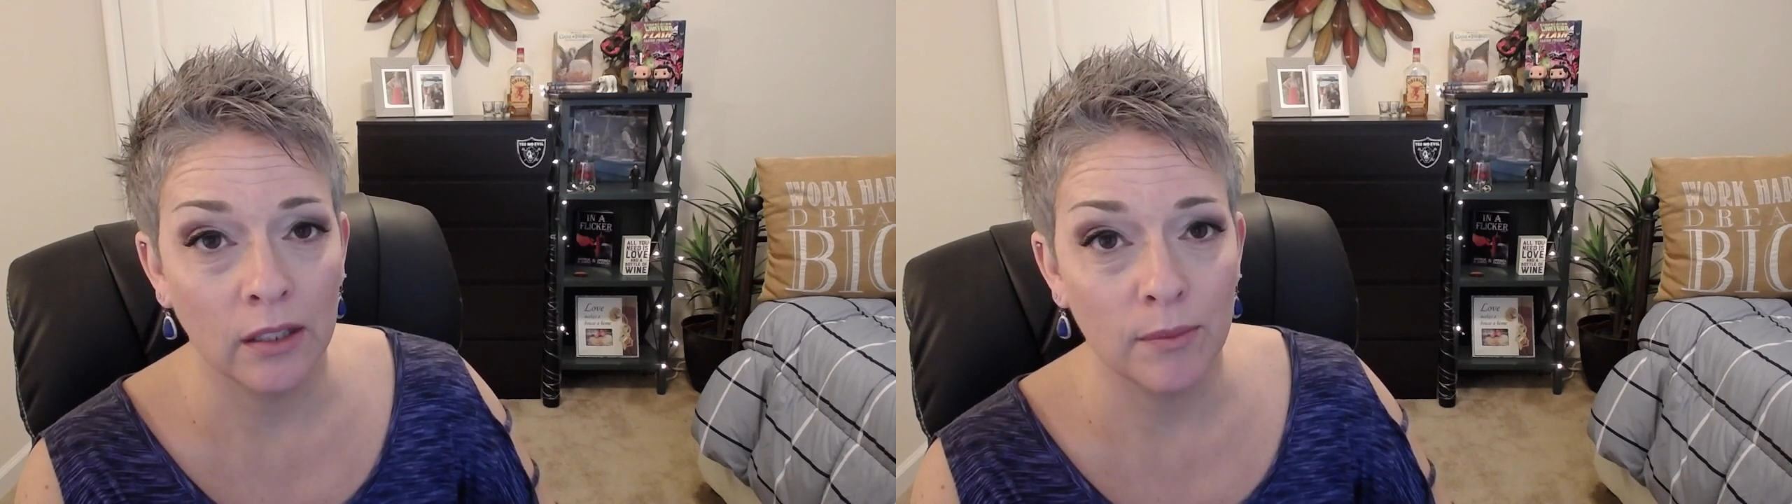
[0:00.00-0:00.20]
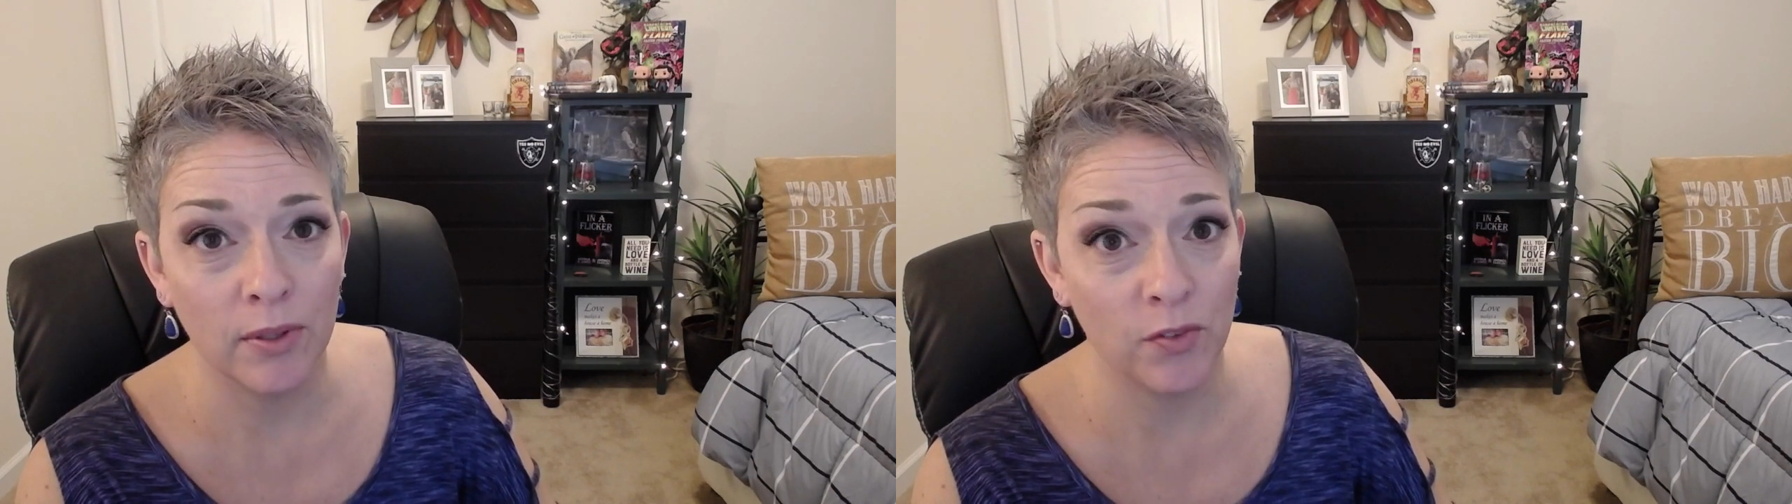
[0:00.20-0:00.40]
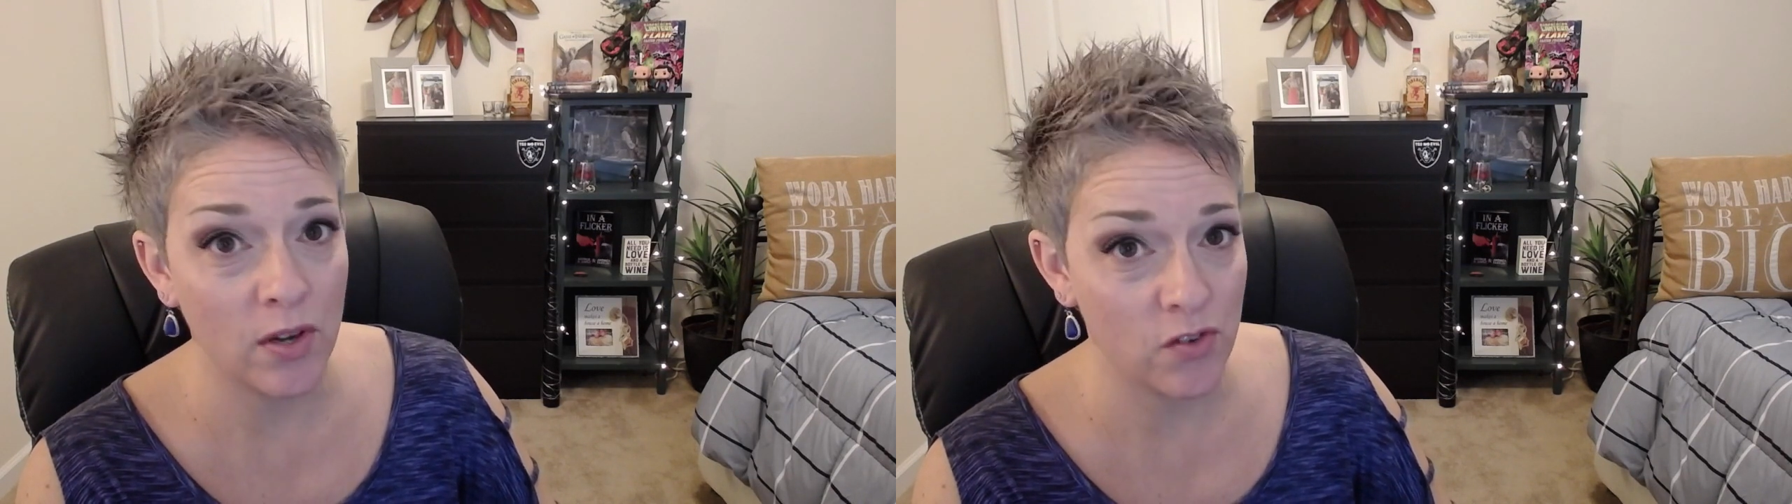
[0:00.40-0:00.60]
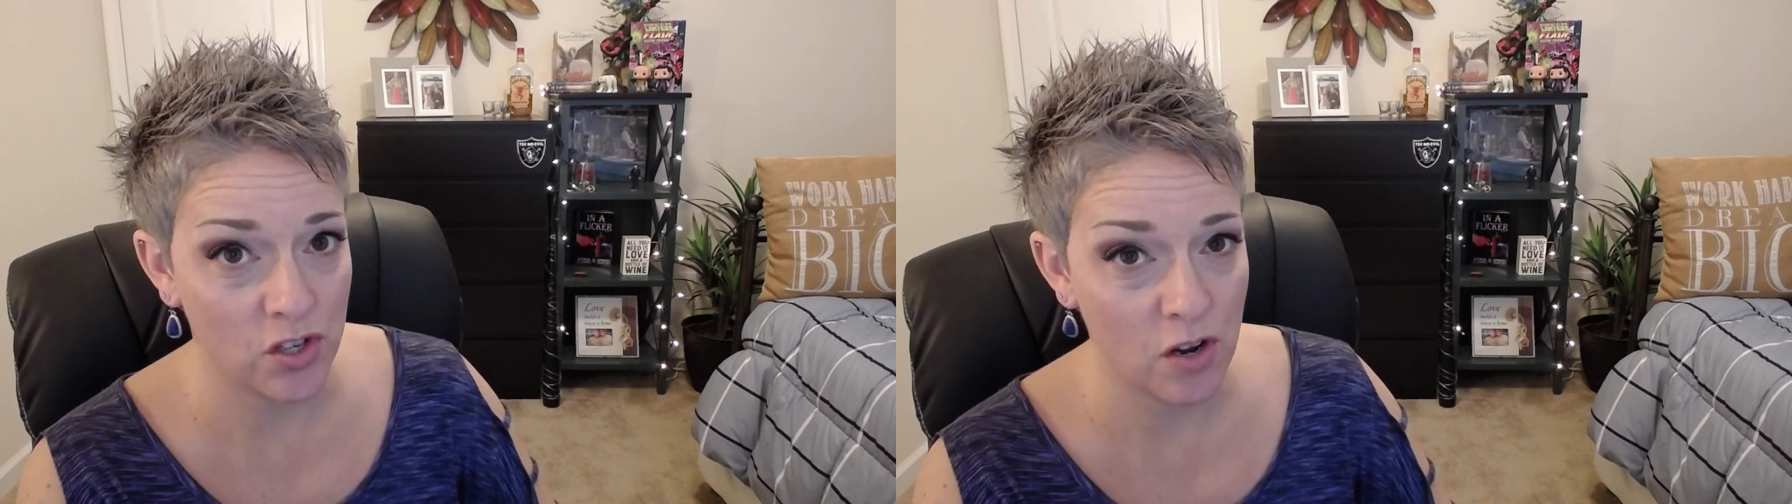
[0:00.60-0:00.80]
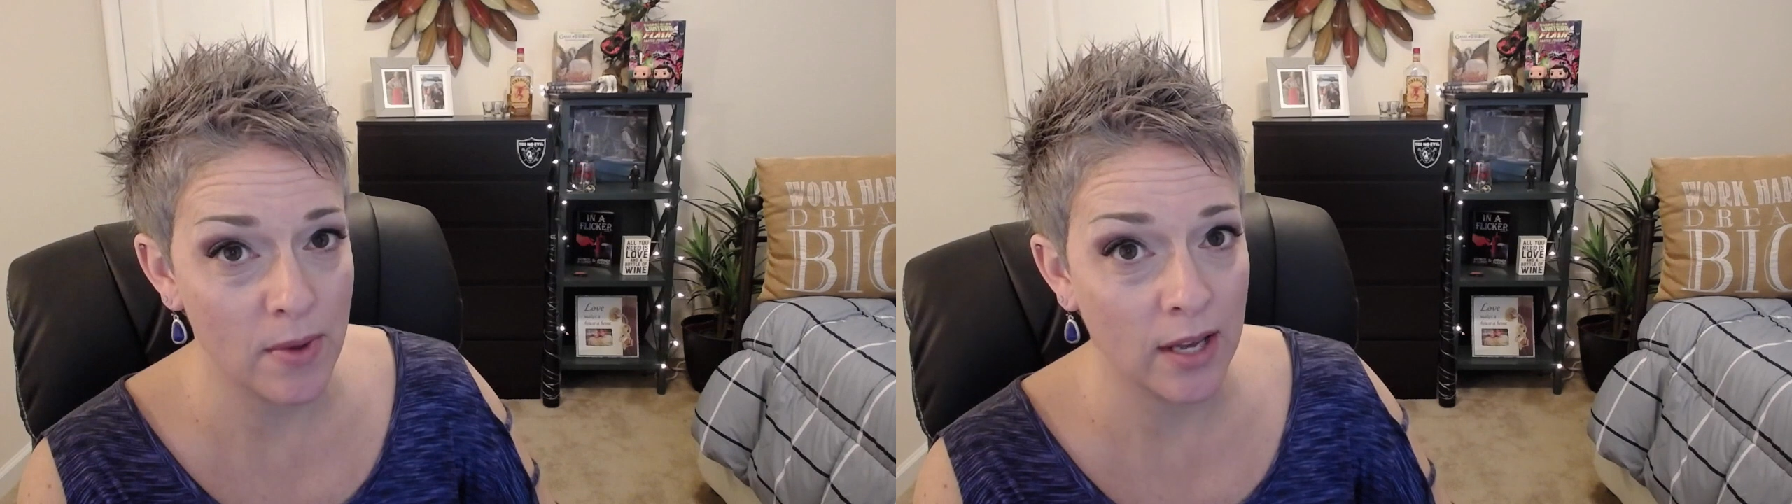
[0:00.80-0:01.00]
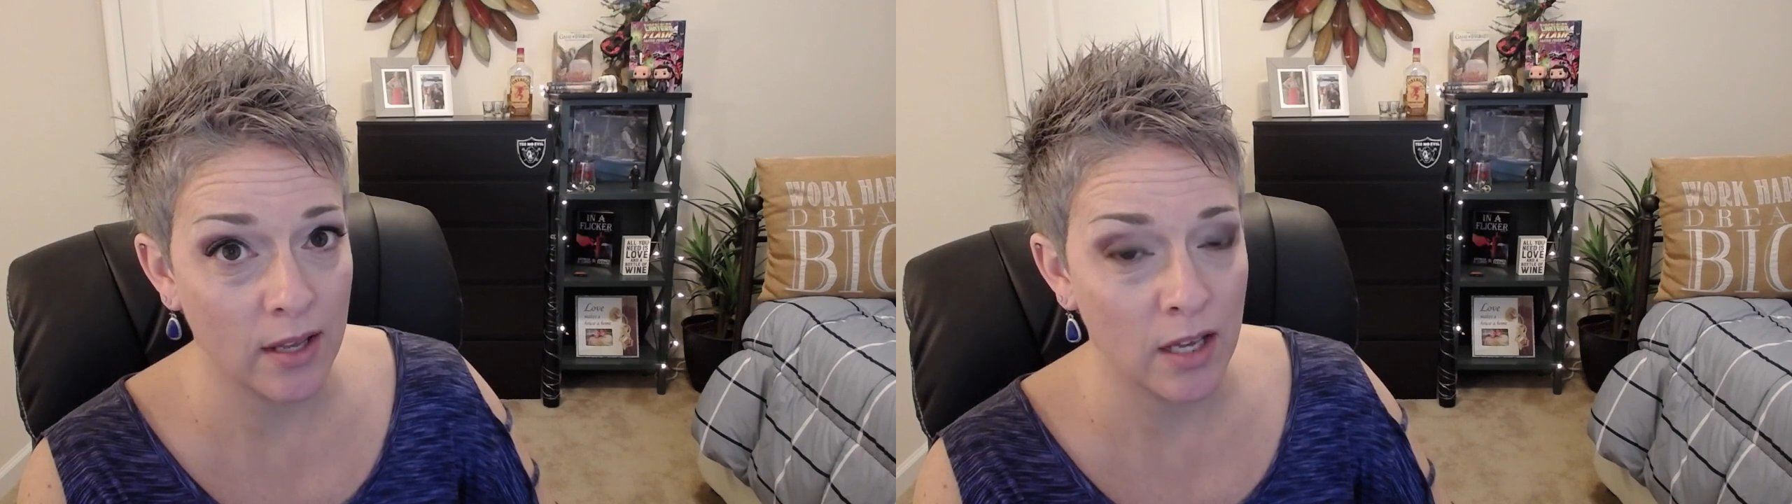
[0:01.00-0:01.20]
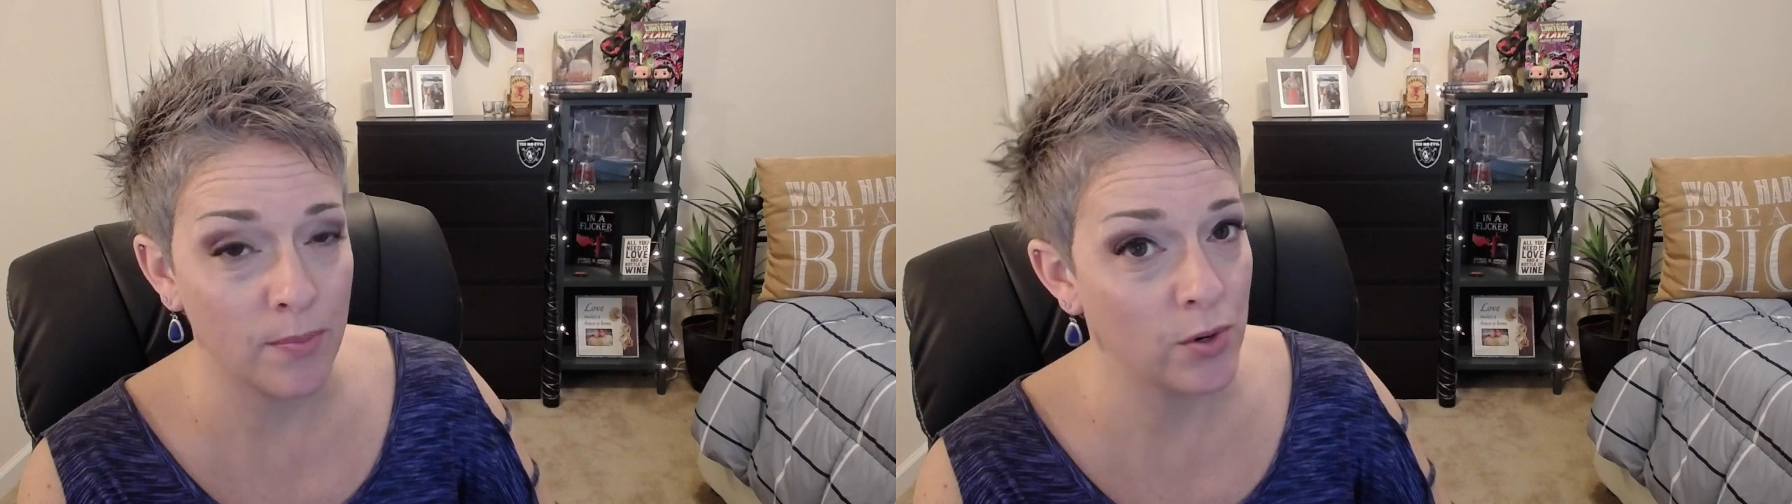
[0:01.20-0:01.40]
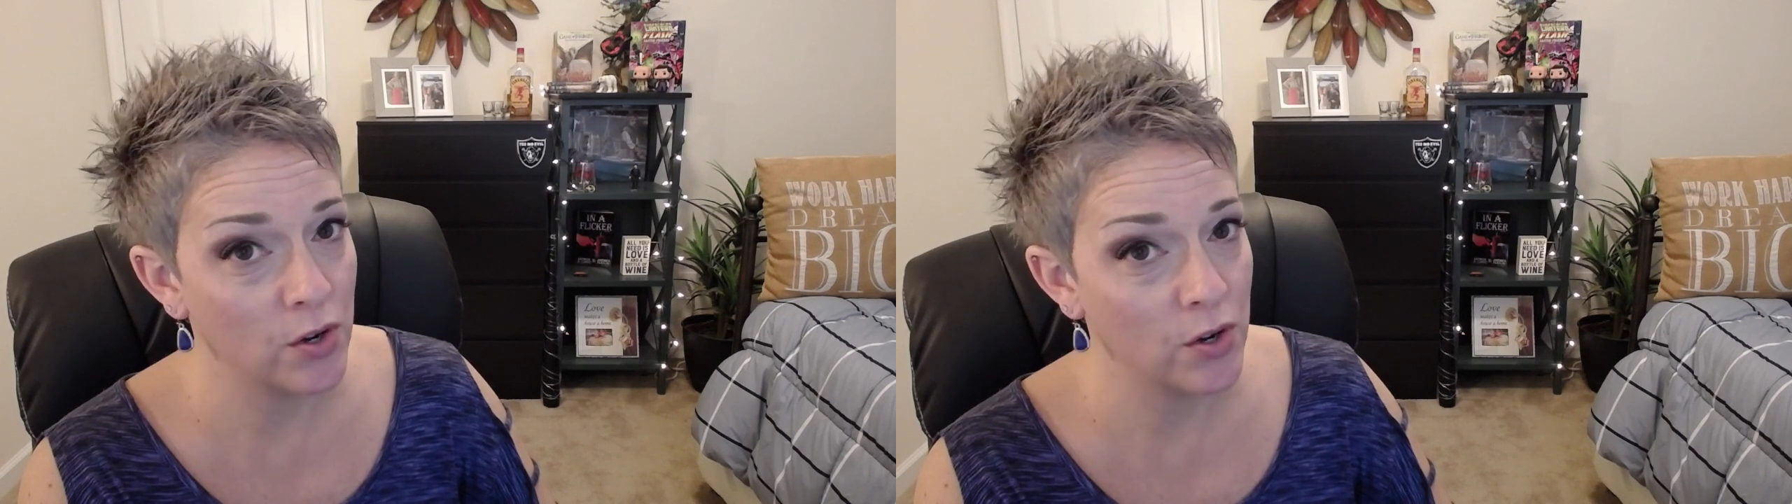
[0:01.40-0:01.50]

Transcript: but if you ever show back up or